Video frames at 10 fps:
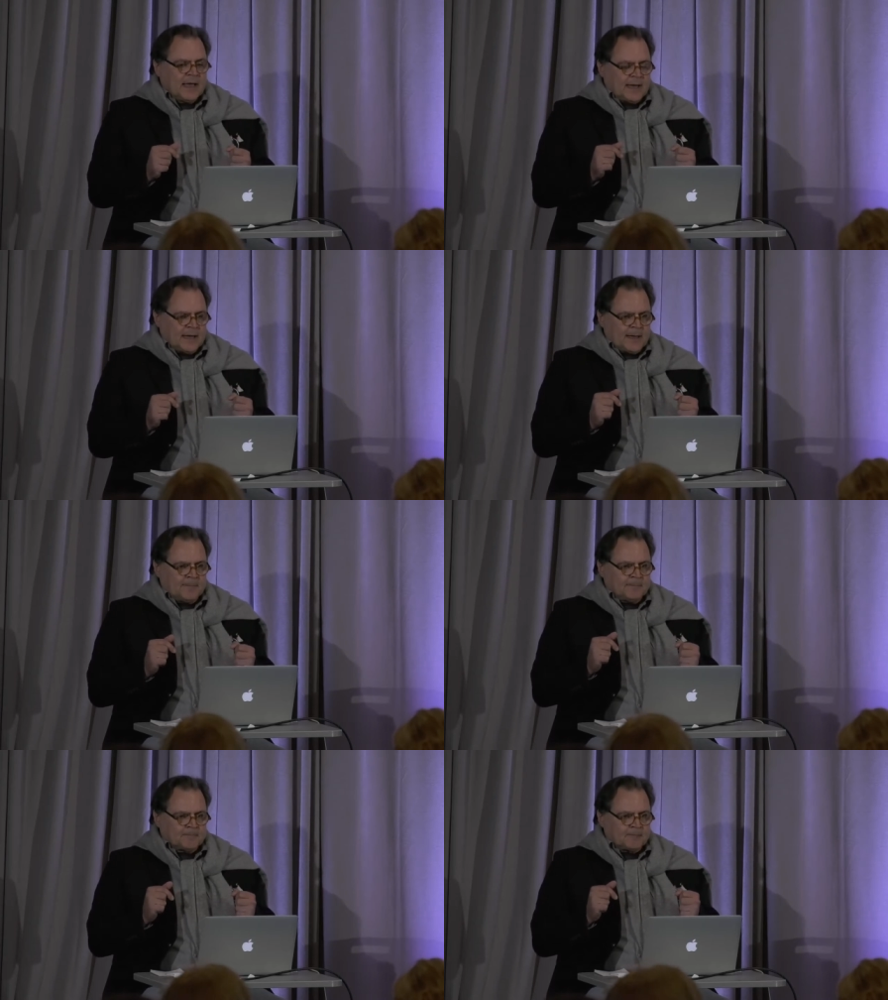
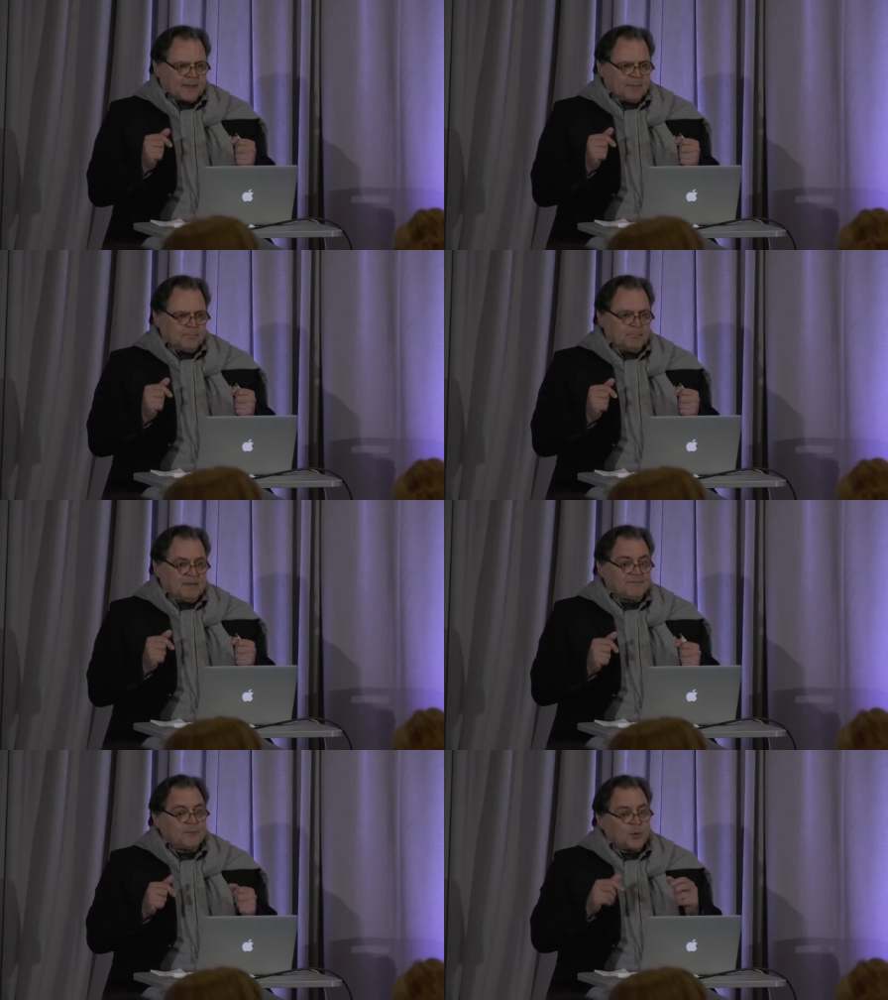Um,
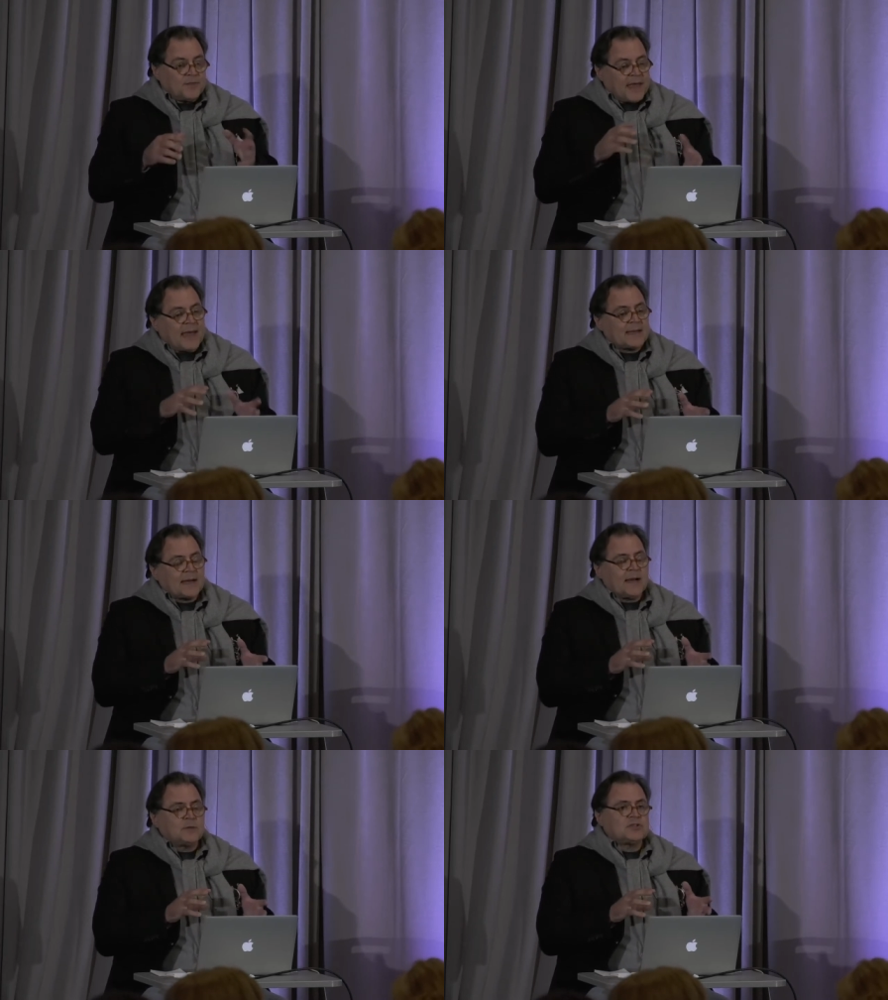before that,
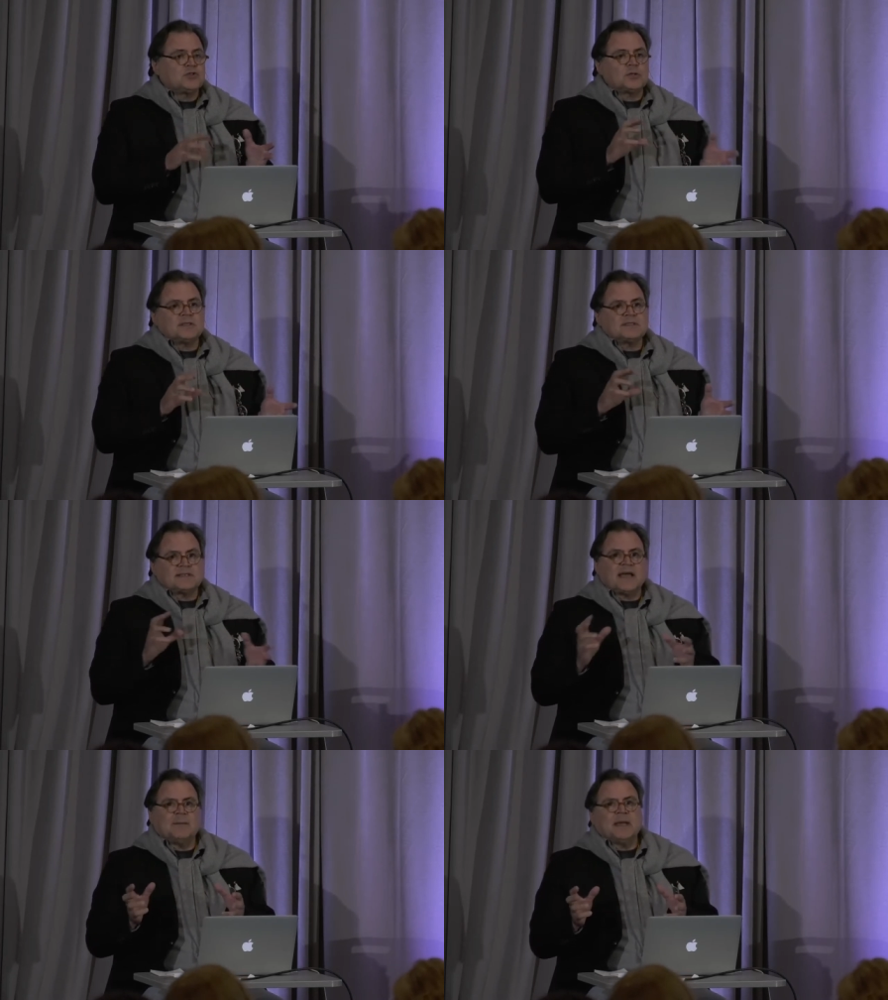I was a journalist
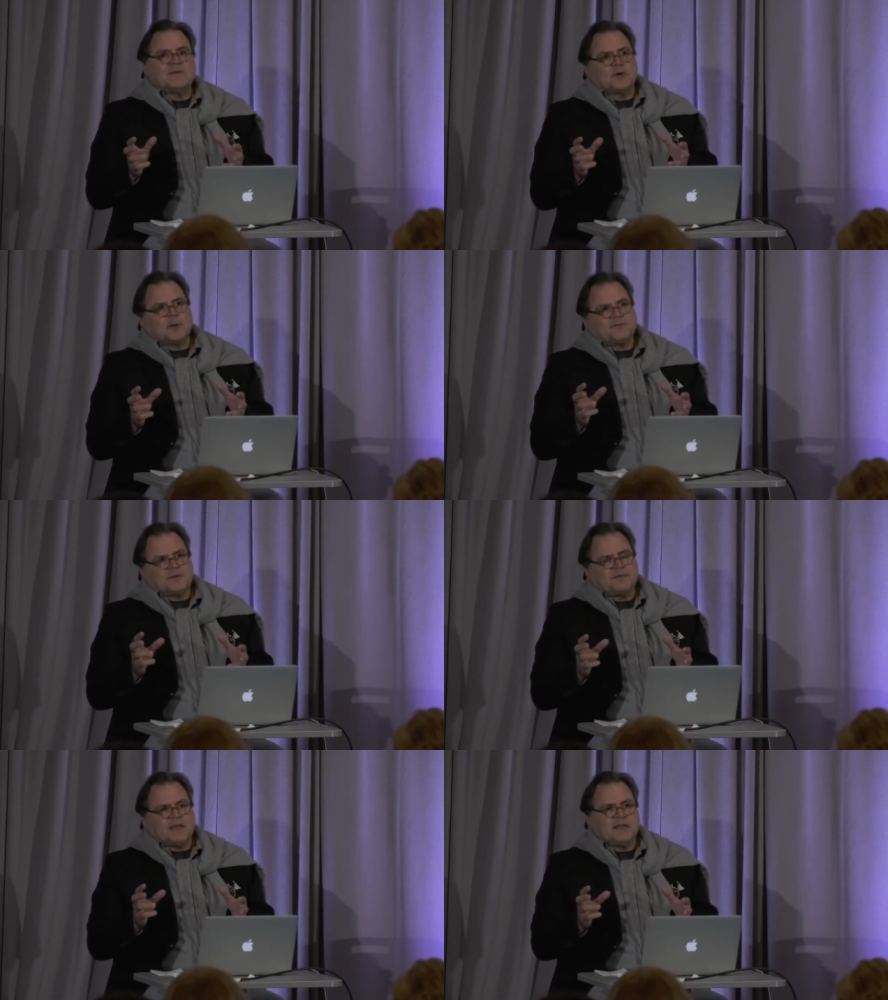at Time Inc. for about
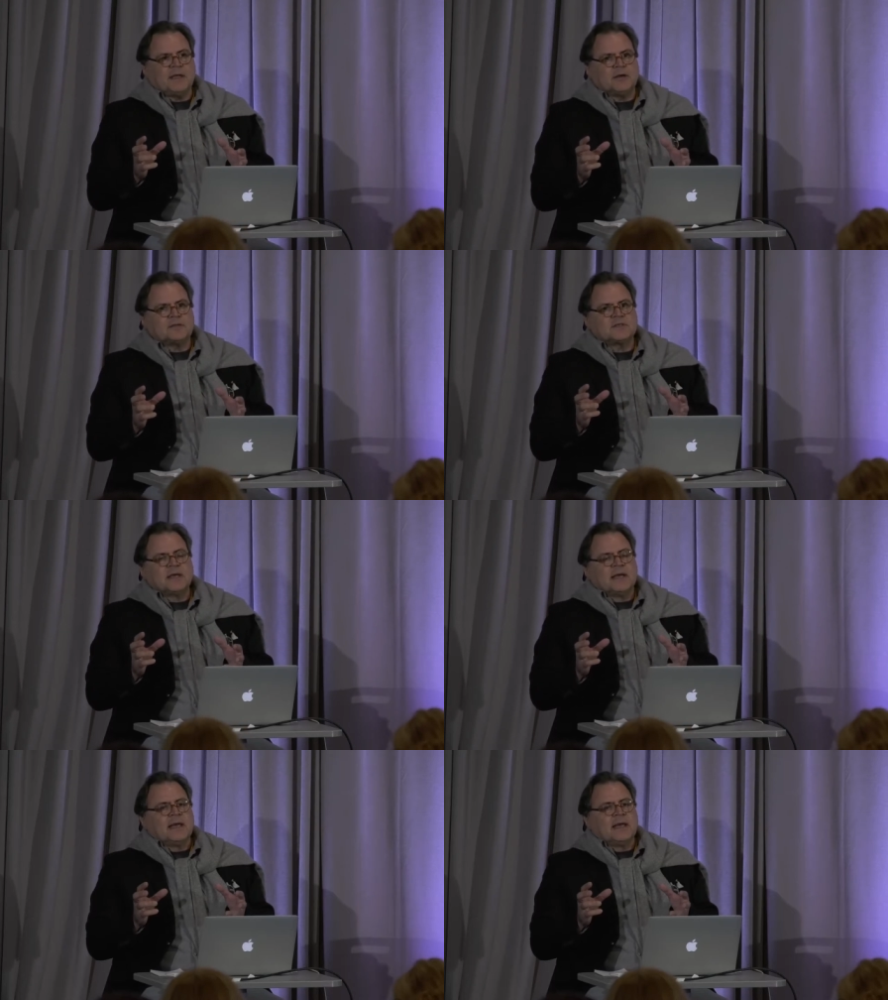15 years.